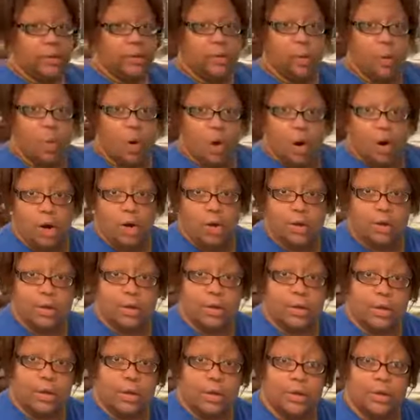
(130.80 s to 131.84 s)
water
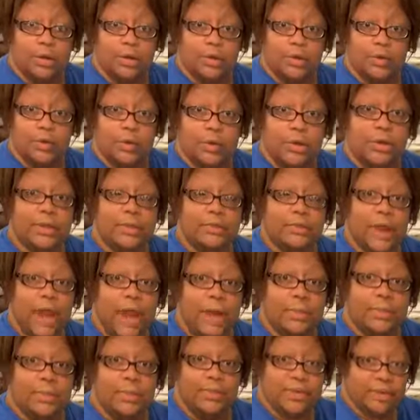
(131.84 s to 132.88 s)
really
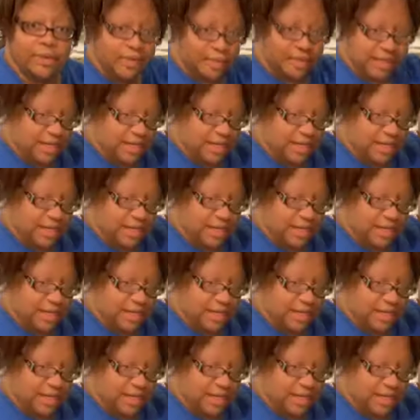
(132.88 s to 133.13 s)
rapidly